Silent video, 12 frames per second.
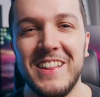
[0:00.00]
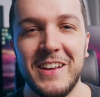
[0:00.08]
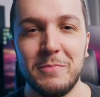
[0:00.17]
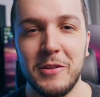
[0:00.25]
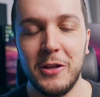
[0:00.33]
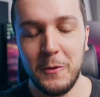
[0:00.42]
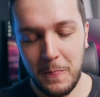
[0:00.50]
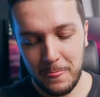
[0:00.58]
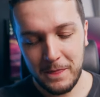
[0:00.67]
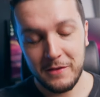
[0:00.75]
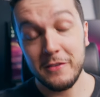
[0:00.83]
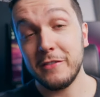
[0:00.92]
Links below.
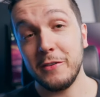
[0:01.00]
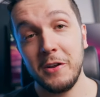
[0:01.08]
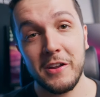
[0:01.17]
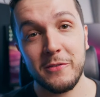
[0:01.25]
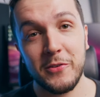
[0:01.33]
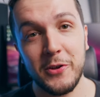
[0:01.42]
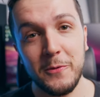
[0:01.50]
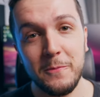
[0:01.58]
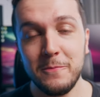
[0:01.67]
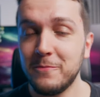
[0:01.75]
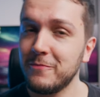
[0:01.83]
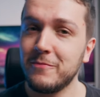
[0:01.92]
See you in the next video.
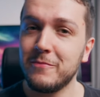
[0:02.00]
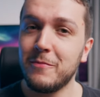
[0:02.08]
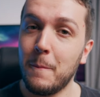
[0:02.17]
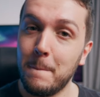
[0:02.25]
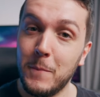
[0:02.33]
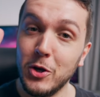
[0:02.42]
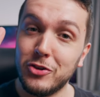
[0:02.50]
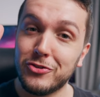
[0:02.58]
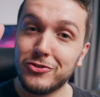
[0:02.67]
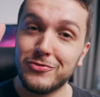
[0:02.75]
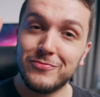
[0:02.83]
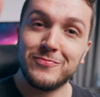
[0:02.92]

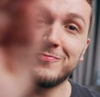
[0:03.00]
Peace.